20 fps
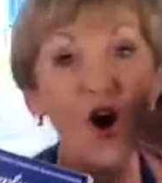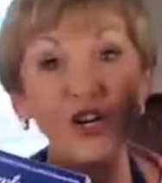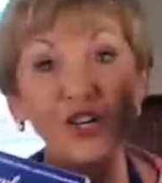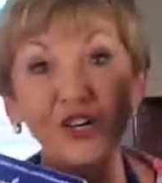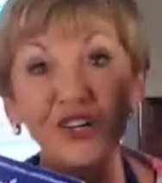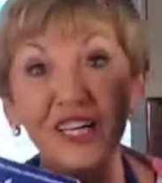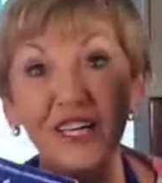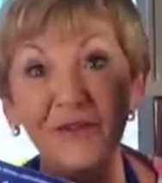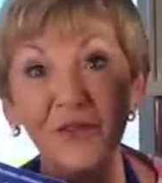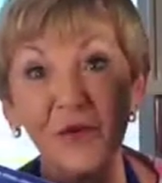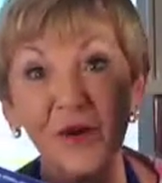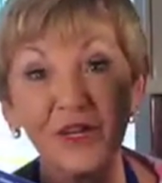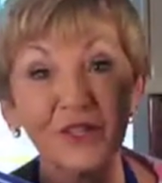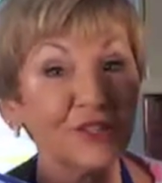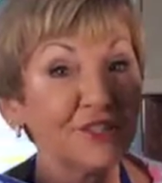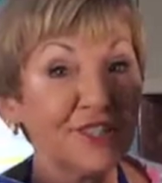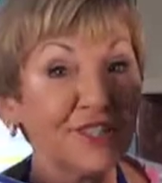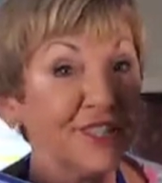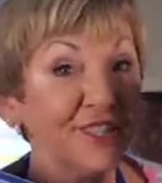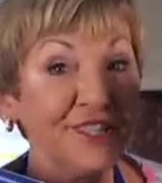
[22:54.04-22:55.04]
cooking for
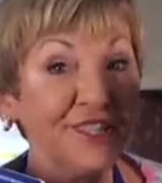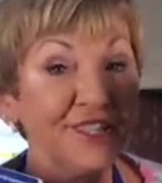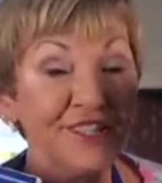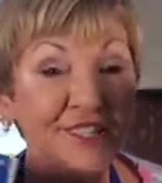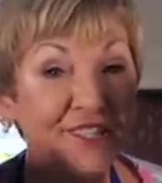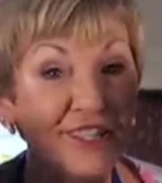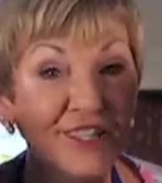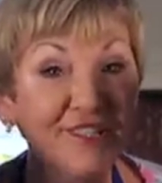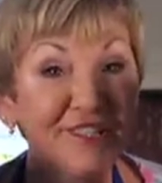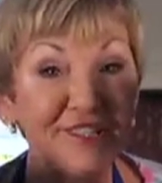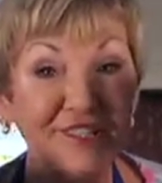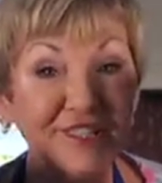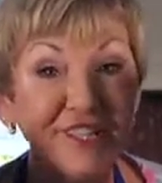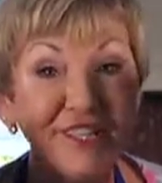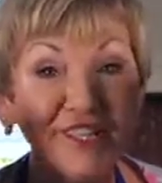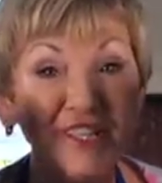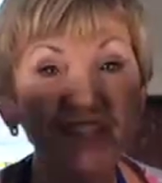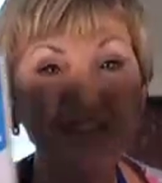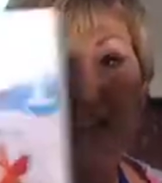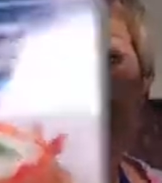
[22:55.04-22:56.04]
102. You can
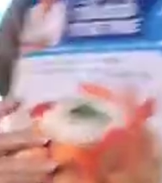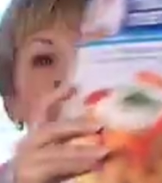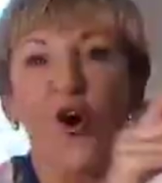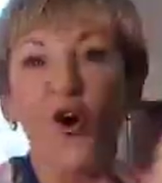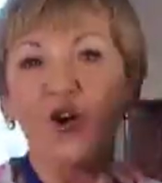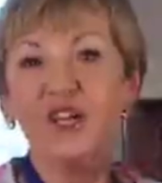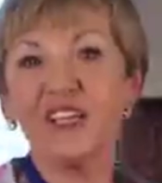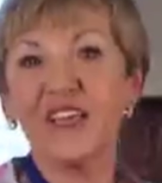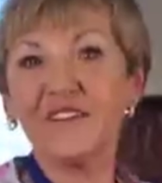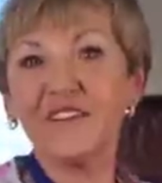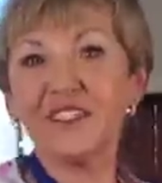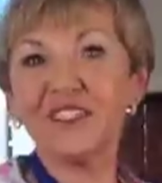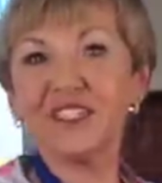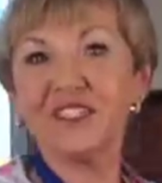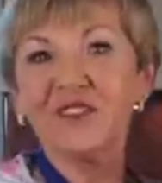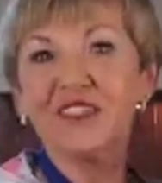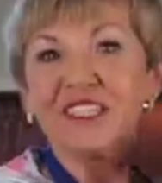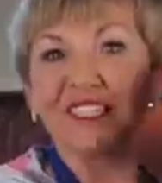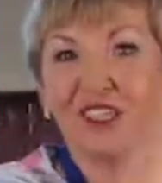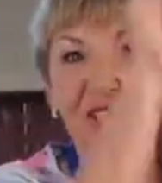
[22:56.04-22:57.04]
choose. All you have to do is